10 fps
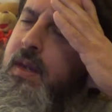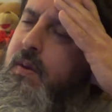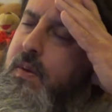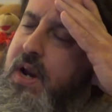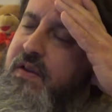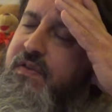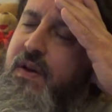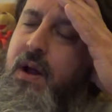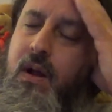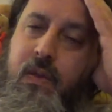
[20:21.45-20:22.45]
When I
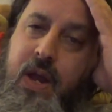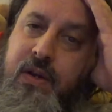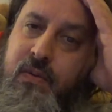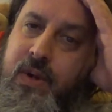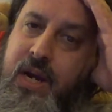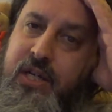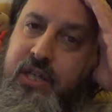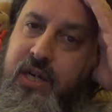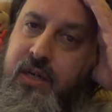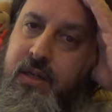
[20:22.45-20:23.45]
followed that
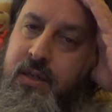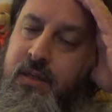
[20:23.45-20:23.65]
direction,